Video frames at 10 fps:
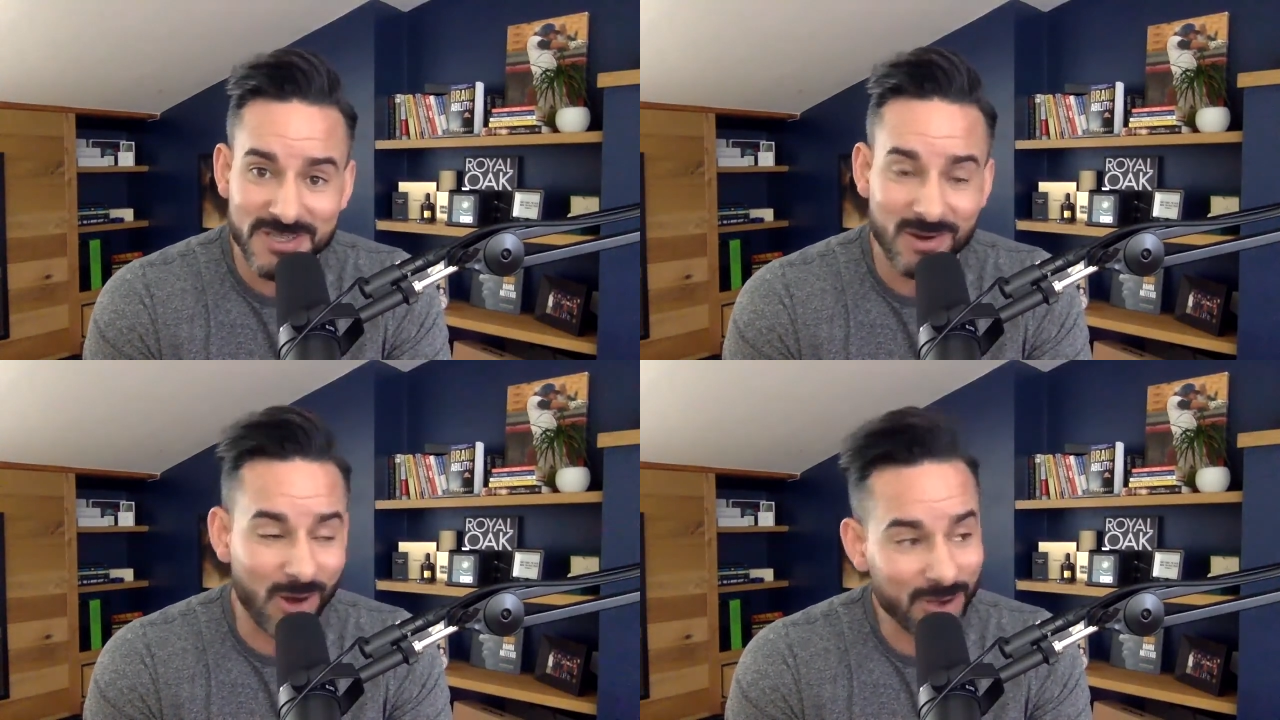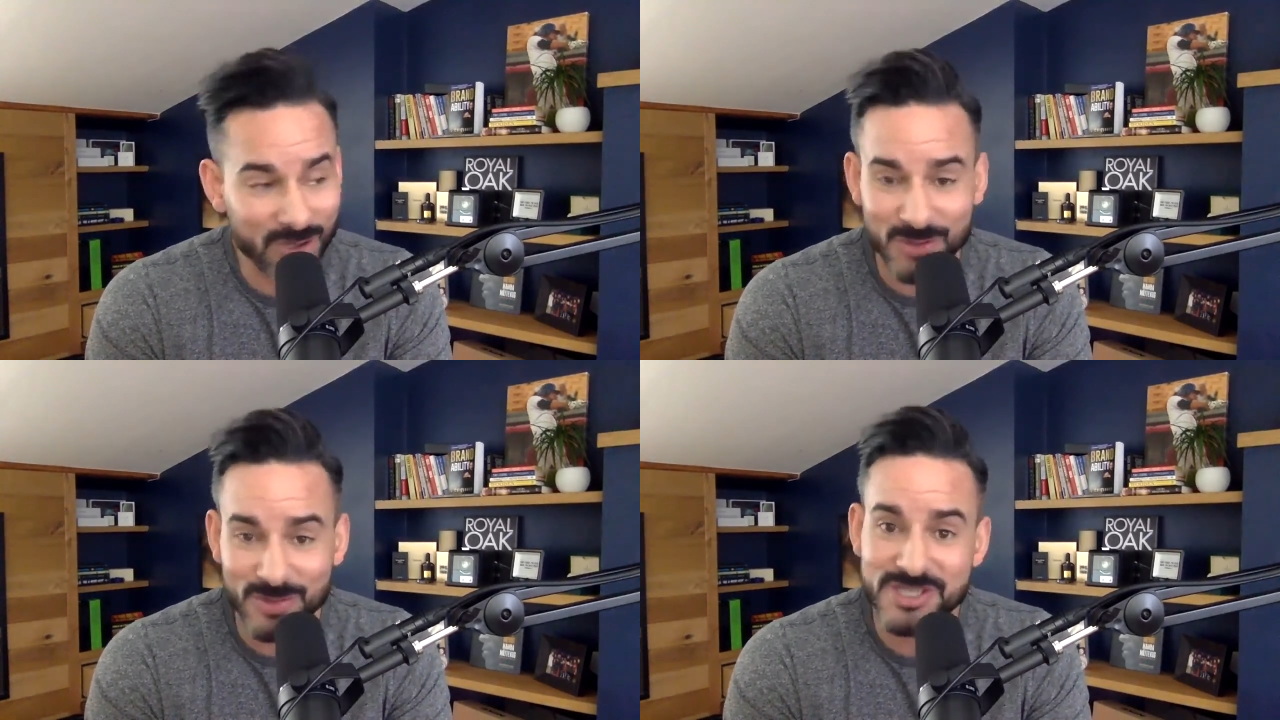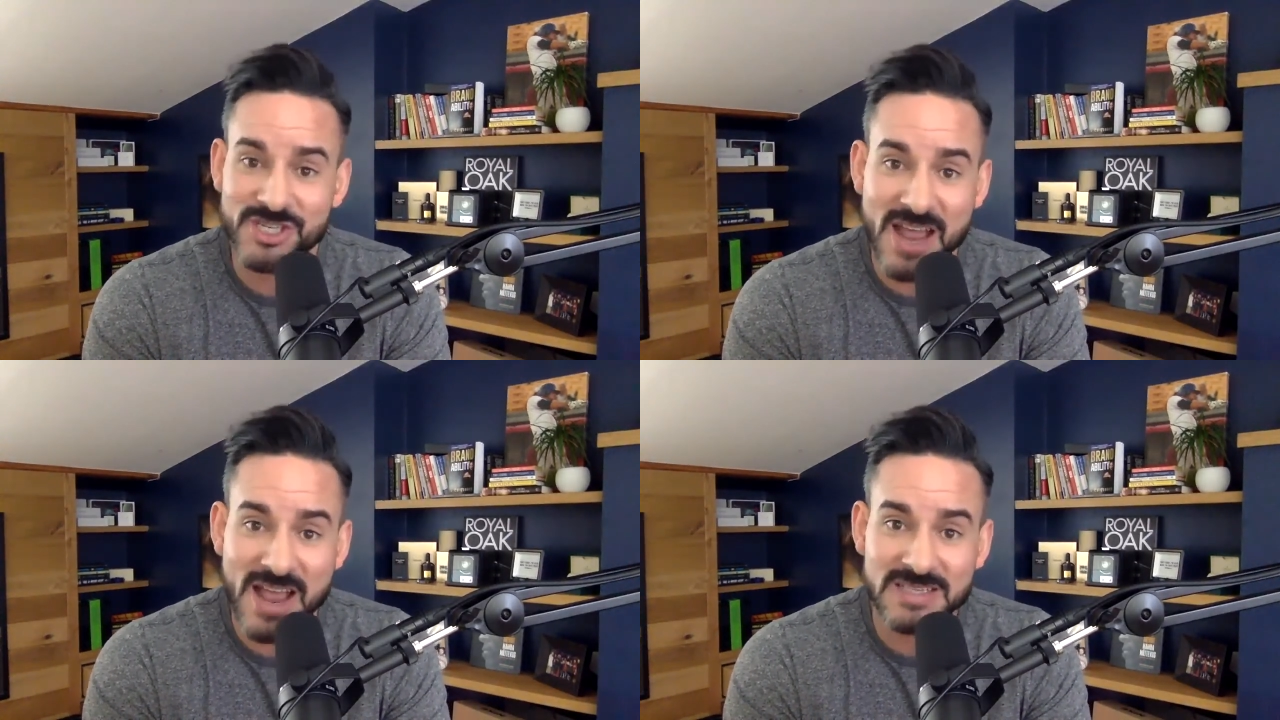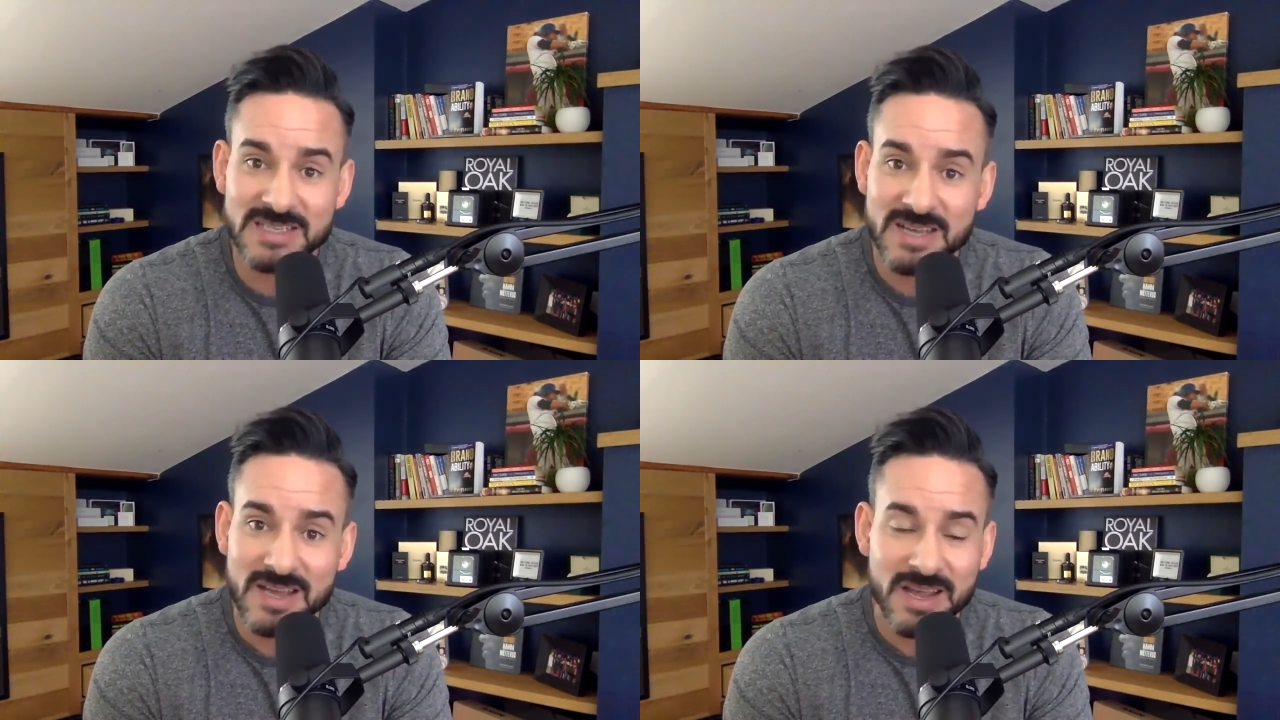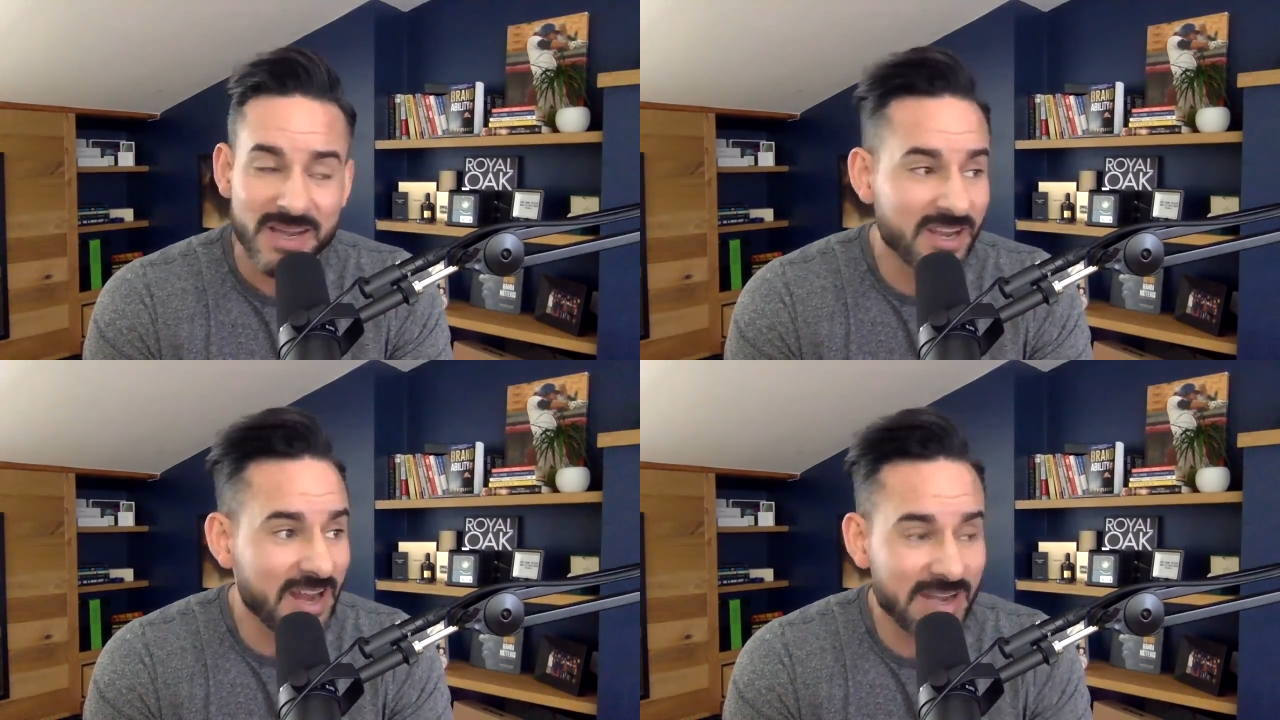or all you do is chest,
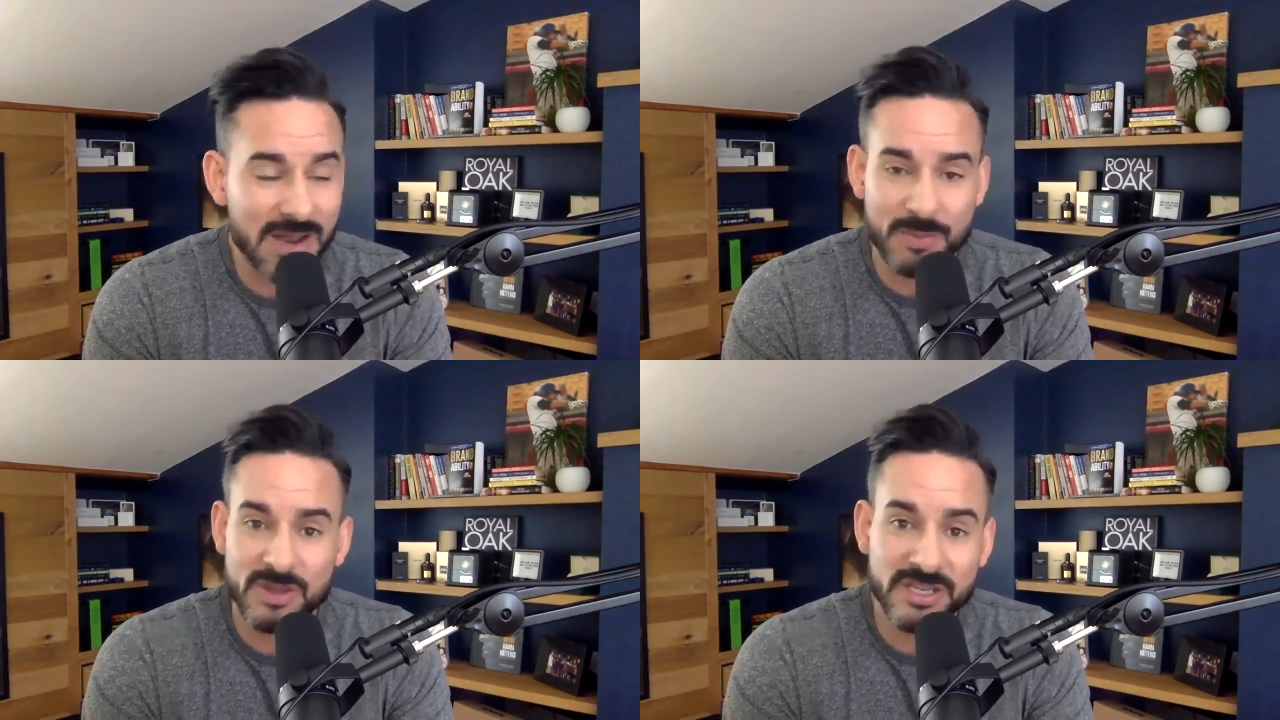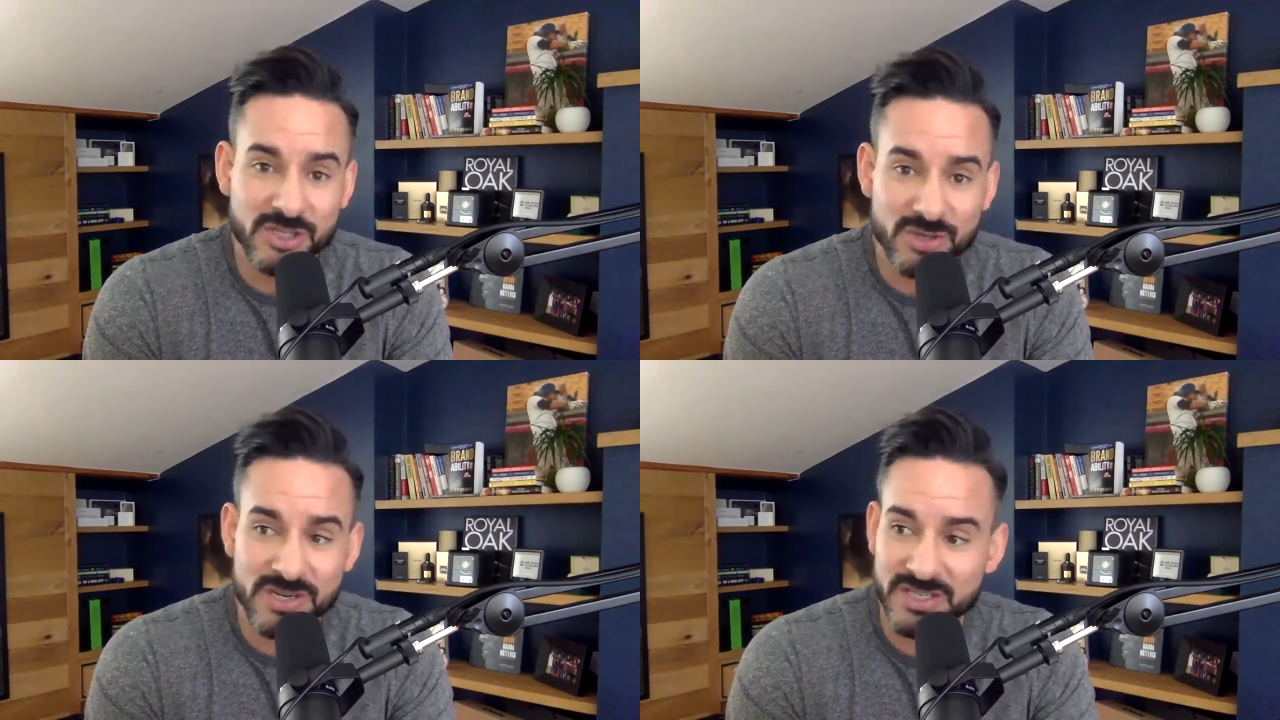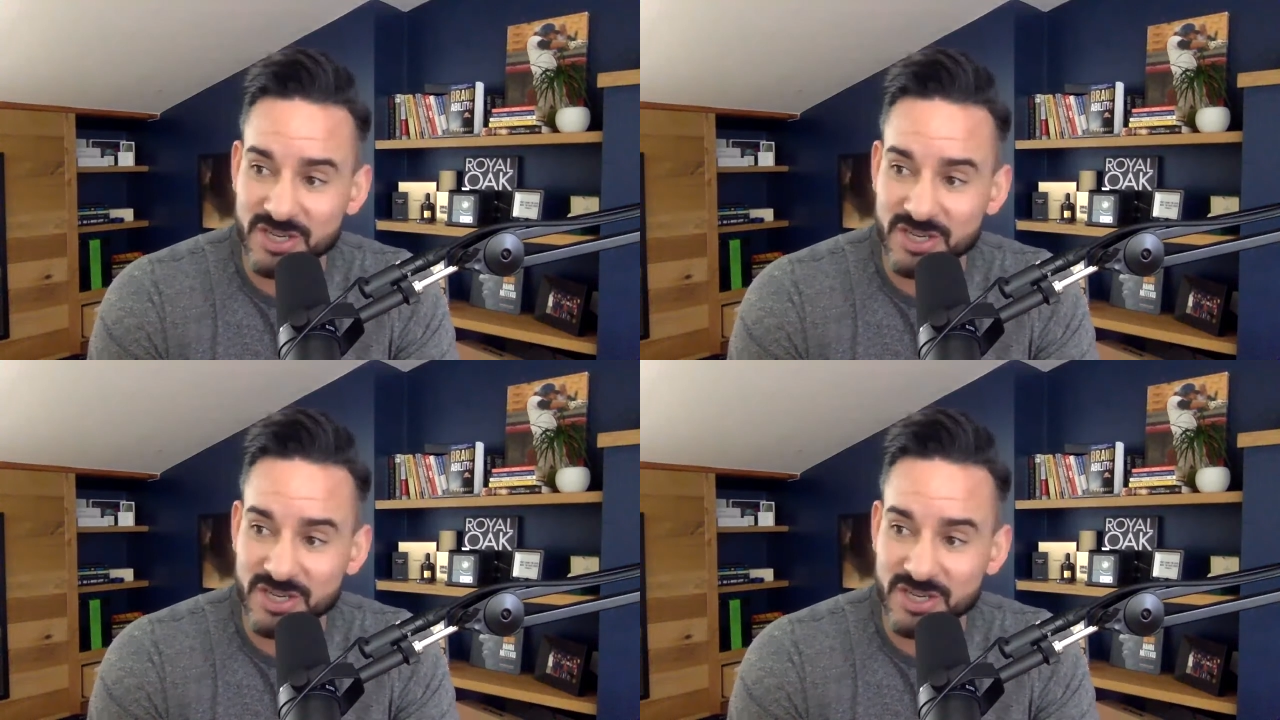you're going to end up with injuries.